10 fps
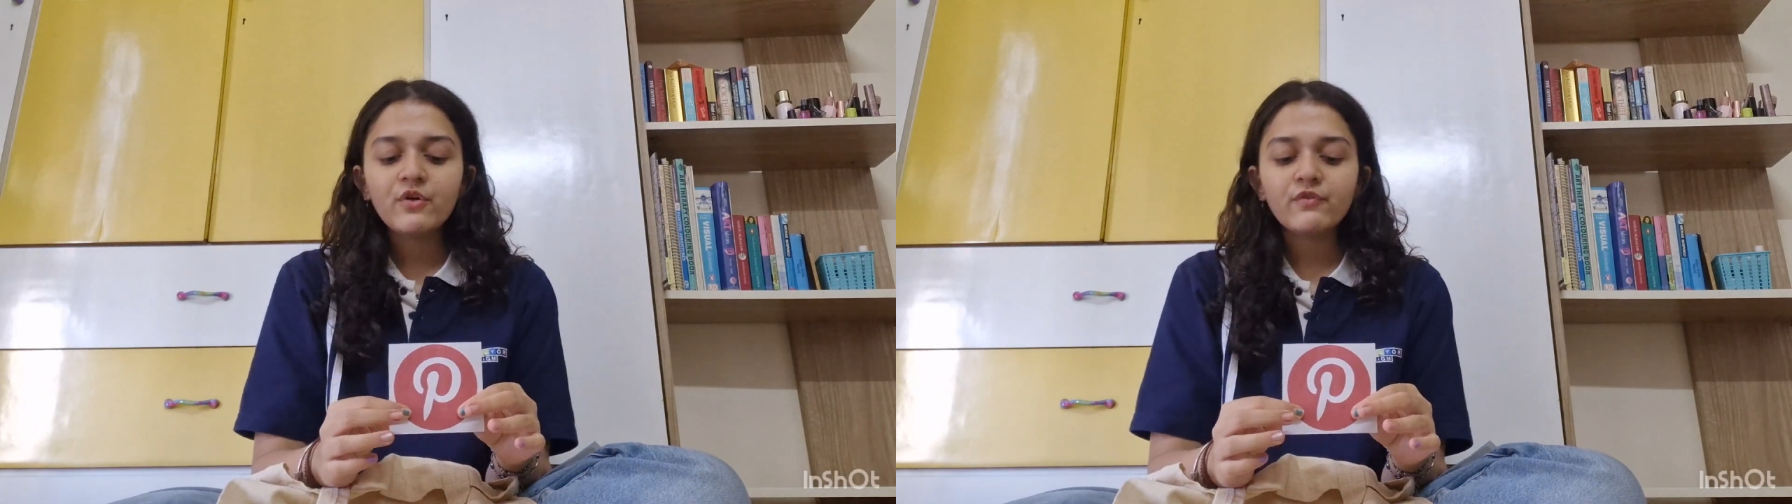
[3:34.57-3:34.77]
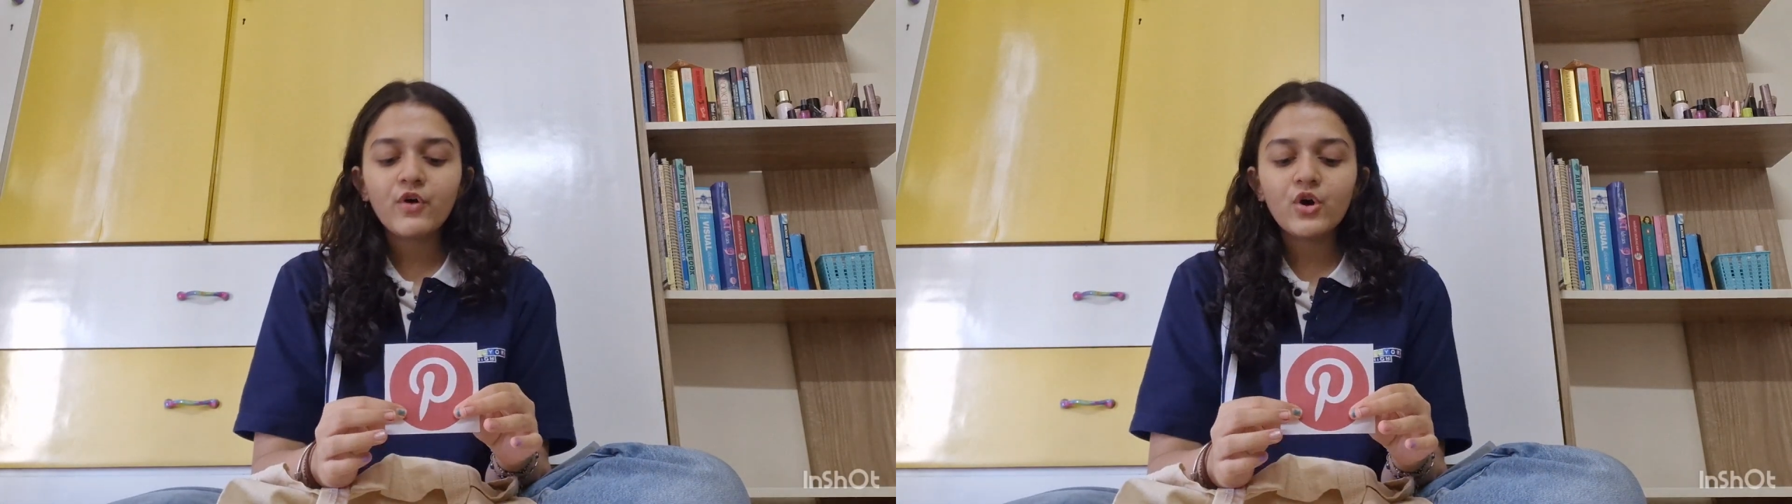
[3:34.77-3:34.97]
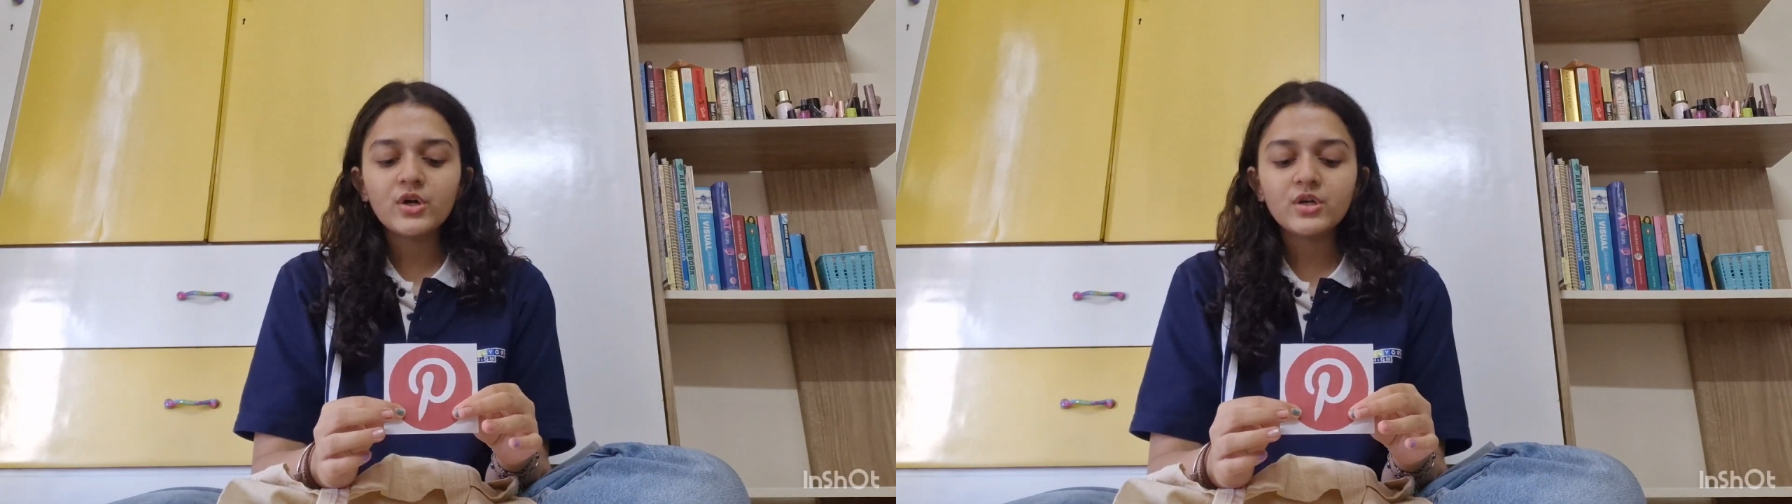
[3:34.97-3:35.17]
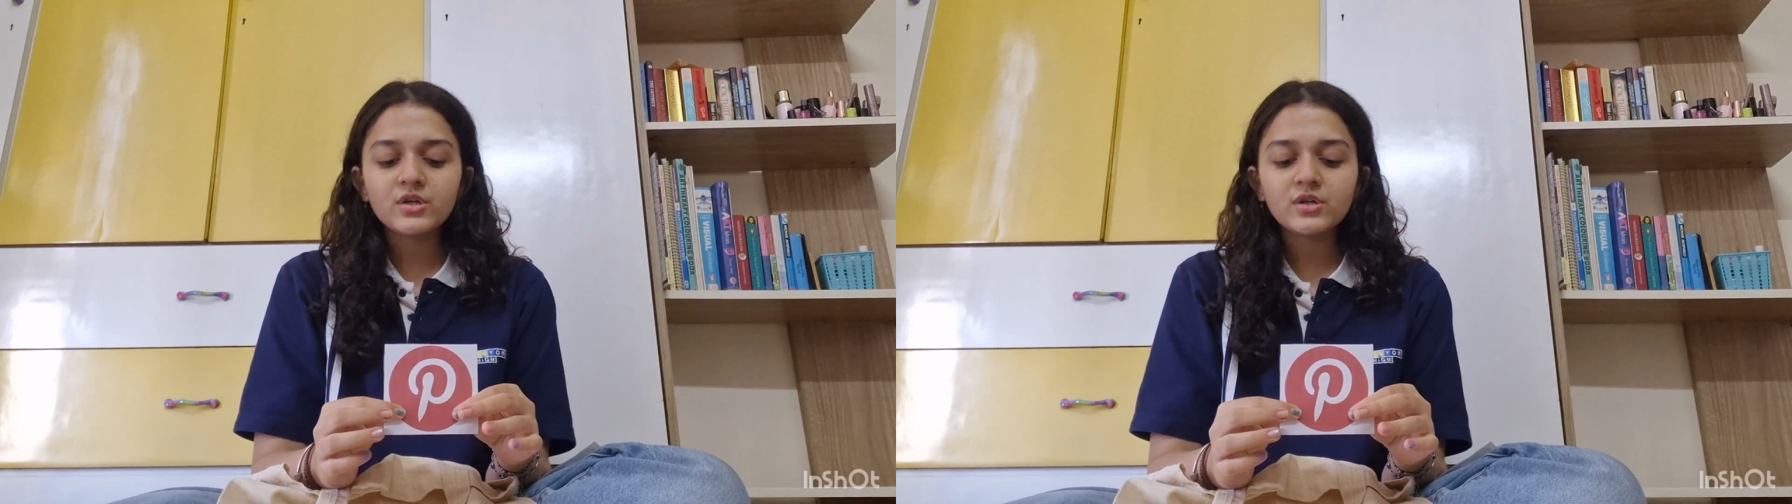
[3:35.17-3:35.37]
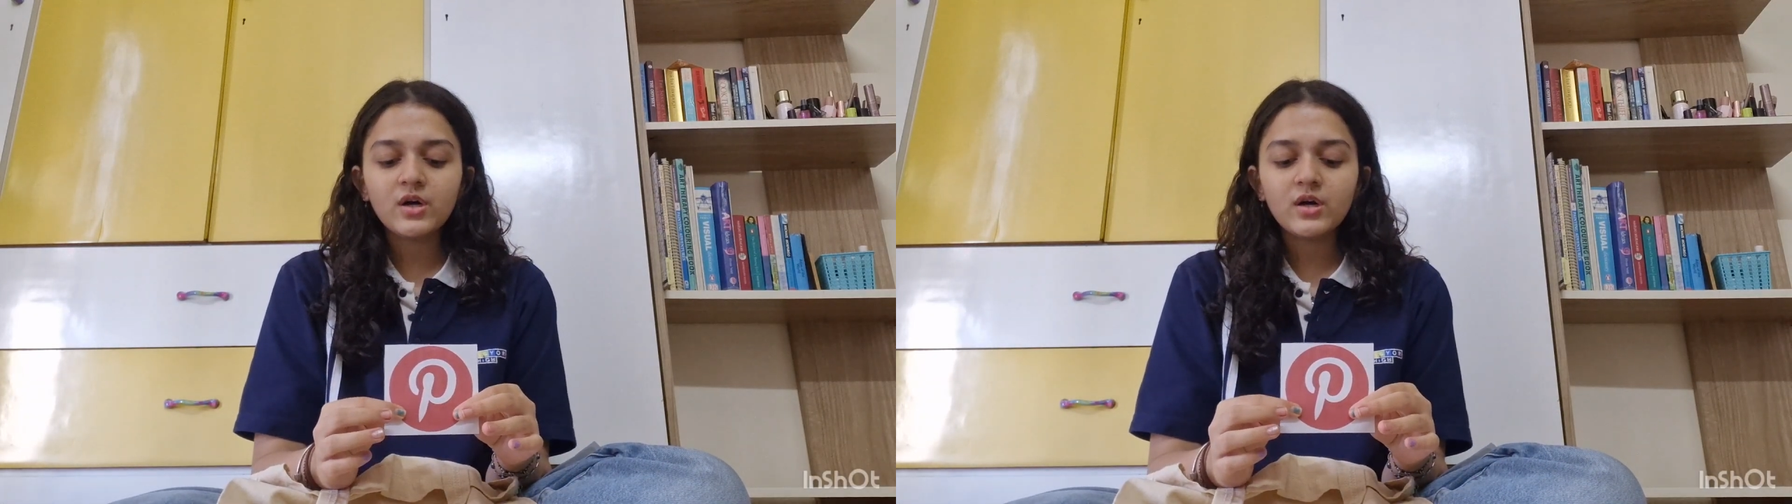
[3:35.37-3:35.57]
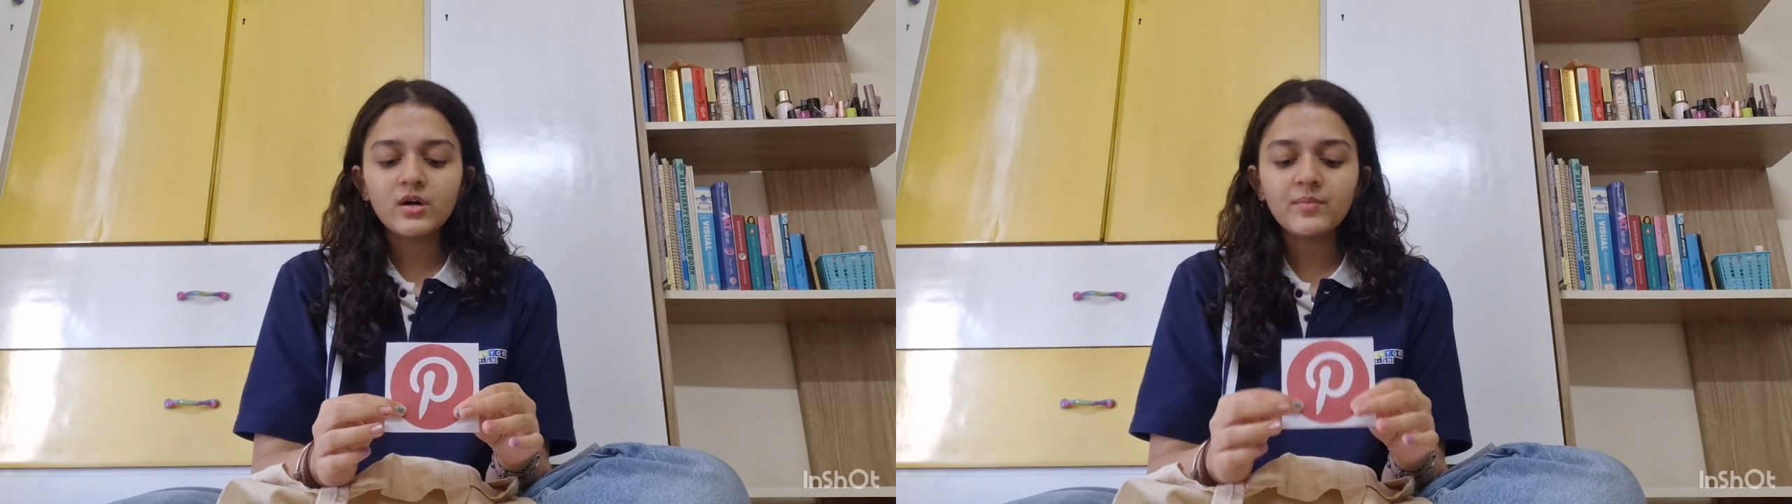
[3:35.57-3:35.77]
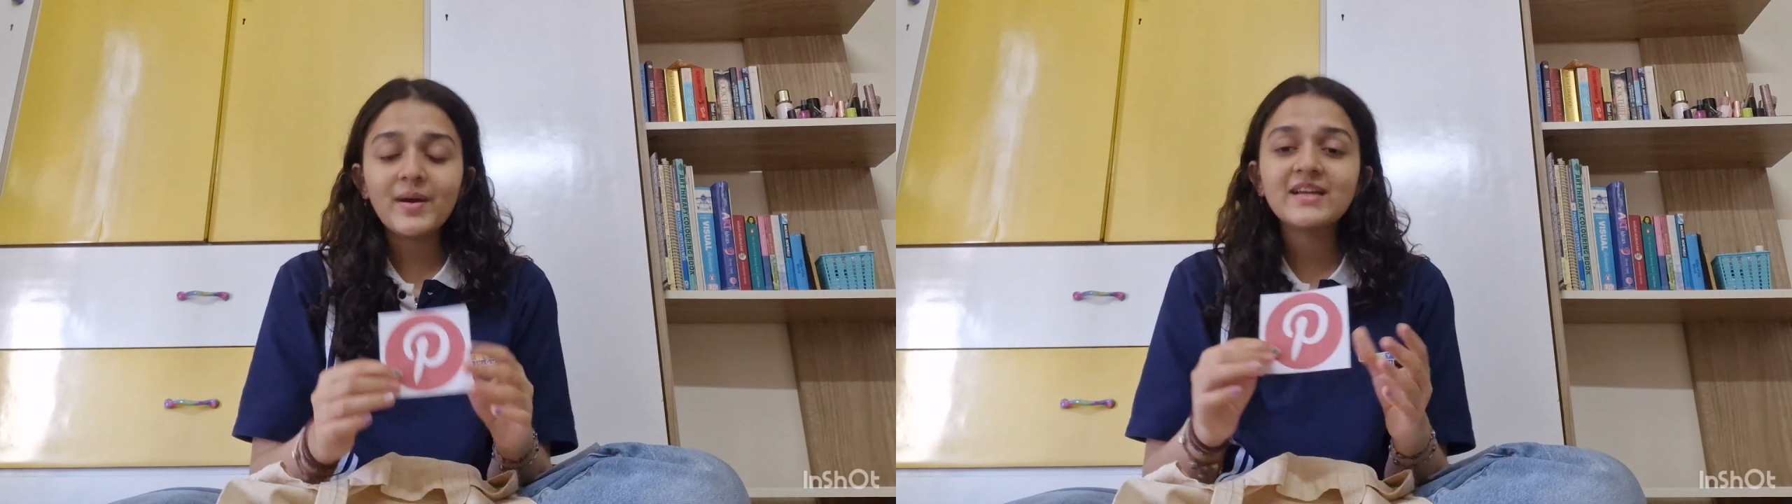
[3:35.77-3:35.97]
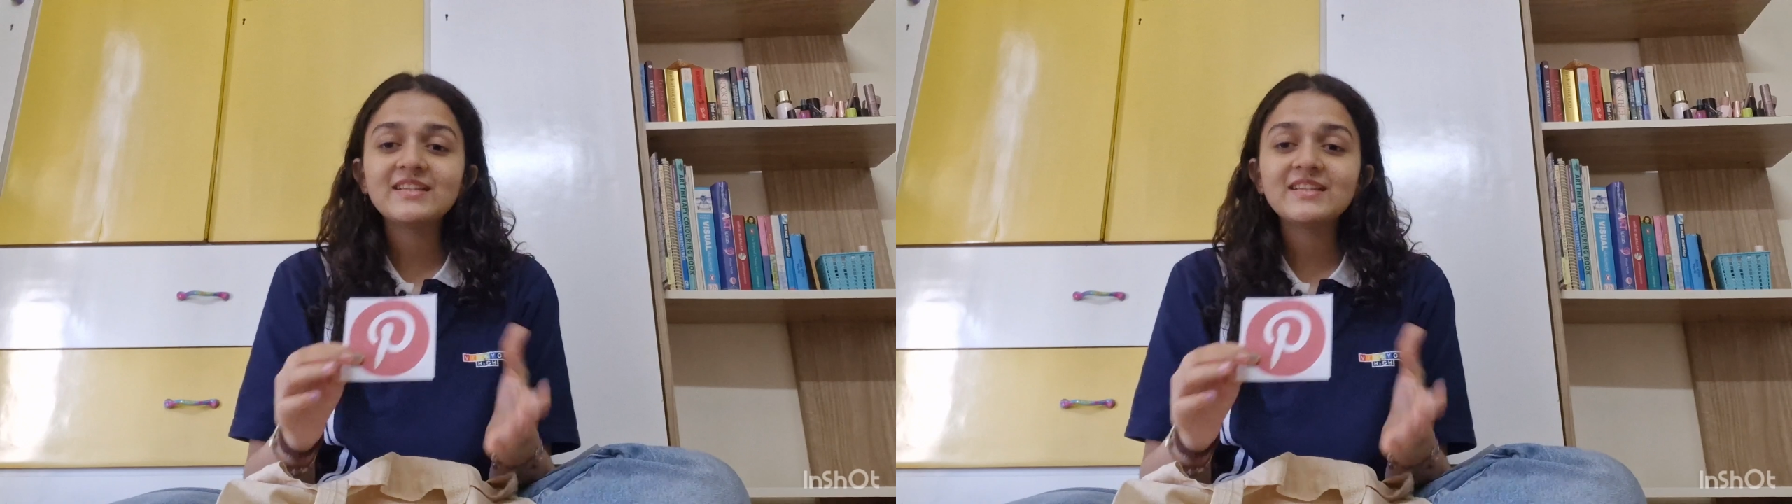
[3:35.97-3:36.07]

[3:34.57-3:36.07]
for my